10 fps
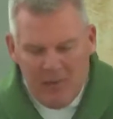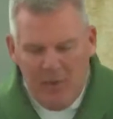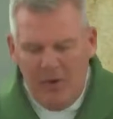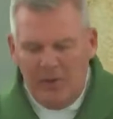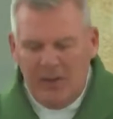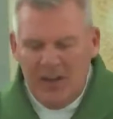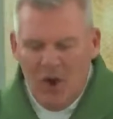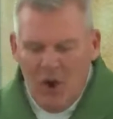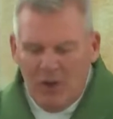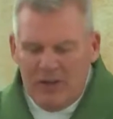
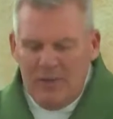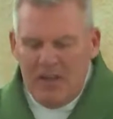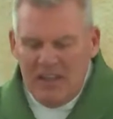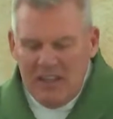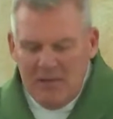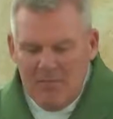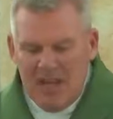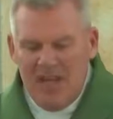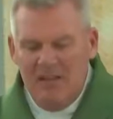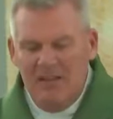person ultimately
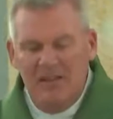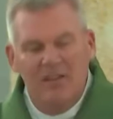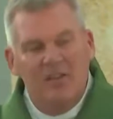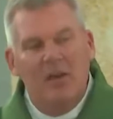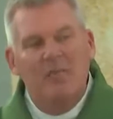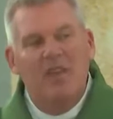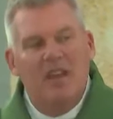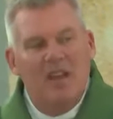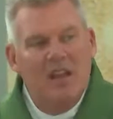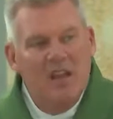means
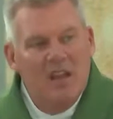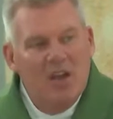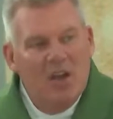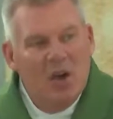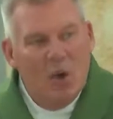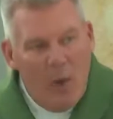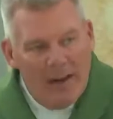something quite